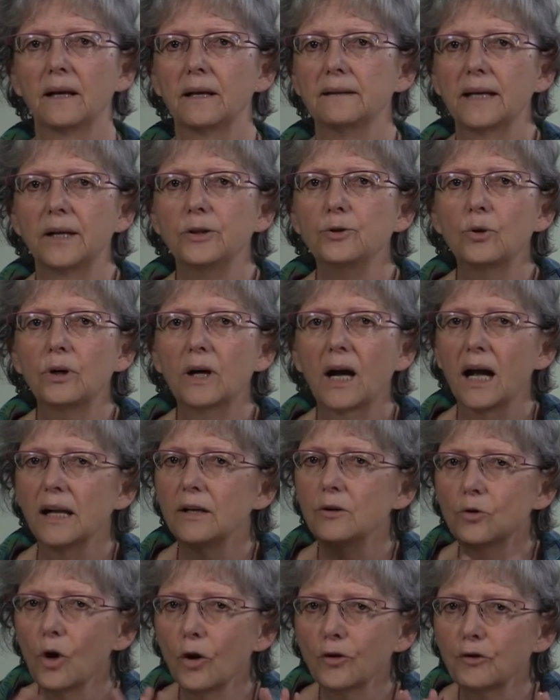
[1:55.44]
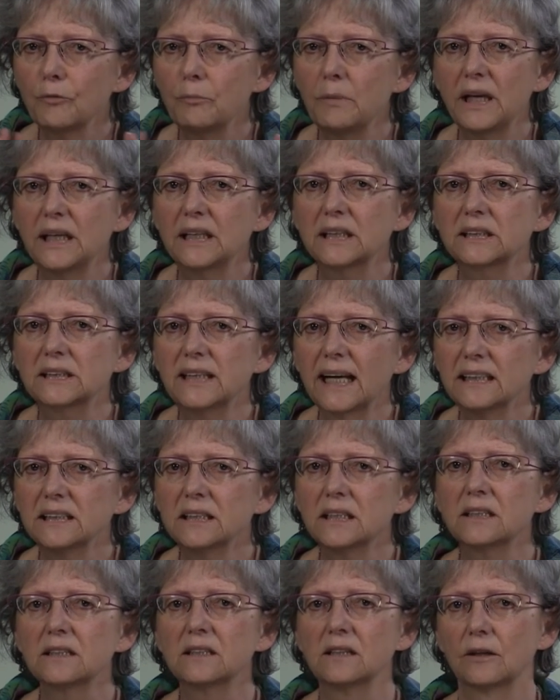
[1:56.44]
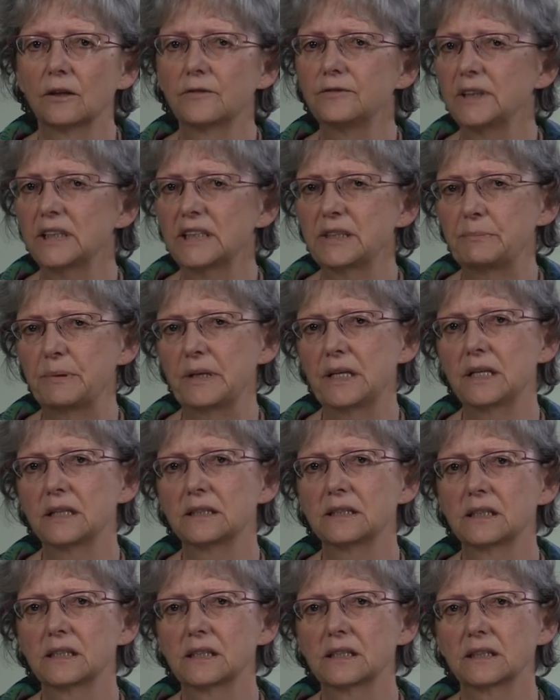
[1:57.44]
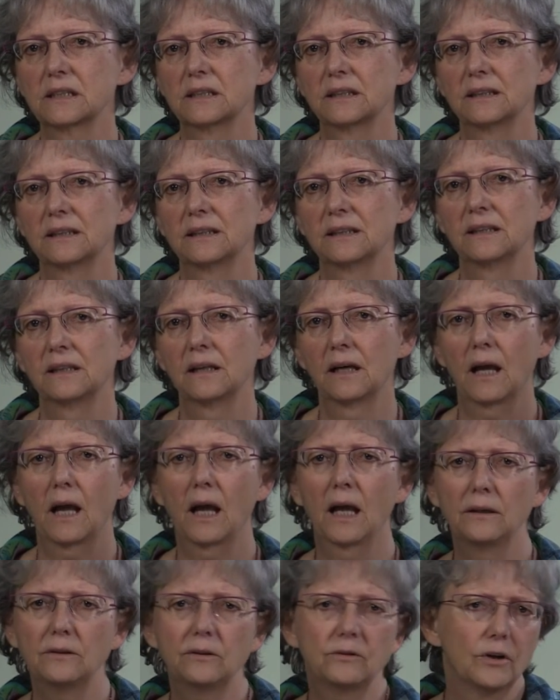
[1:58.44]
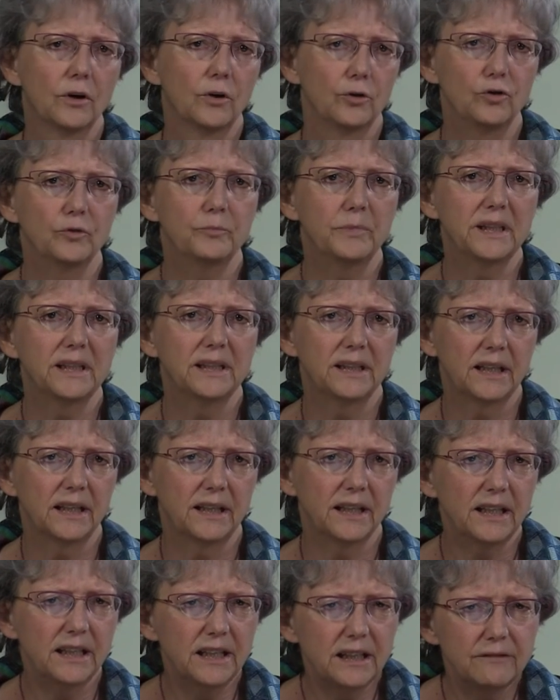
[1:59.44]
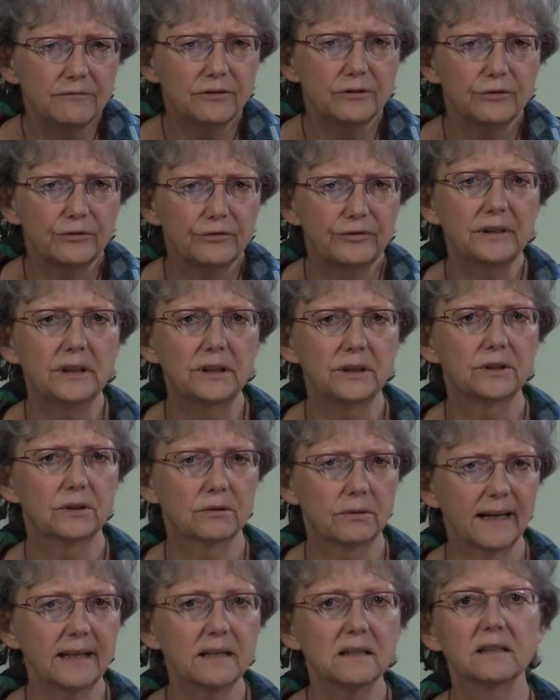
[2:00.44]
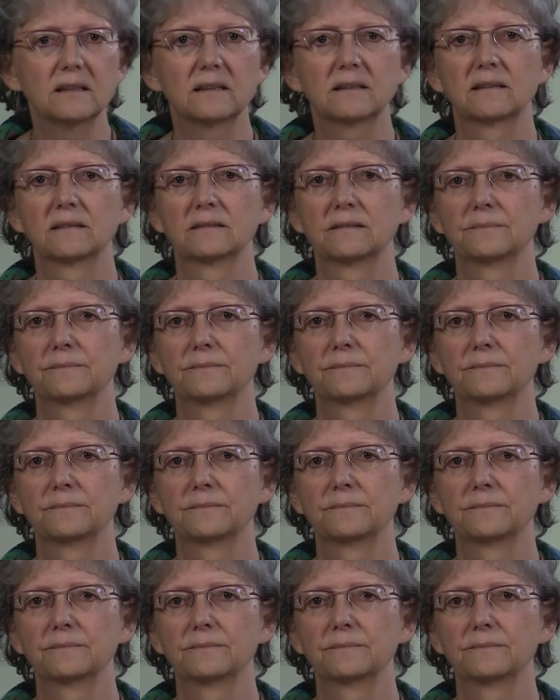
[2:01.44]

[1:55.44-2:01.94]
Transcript: Then you cannot make sense of the experience and you may even feel threatened.